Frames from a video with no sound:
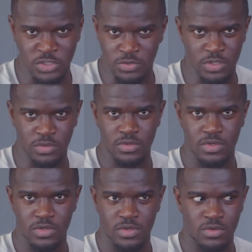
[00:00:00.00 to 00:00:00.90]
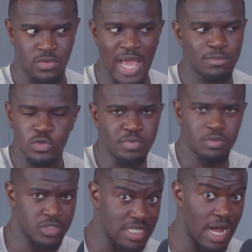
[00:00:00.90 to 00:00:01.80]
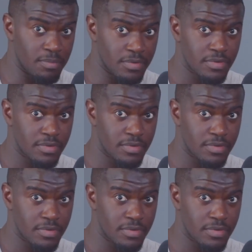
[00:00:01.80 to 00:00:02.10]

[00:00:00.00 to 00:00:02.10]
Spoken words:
you do? What happens when people stop?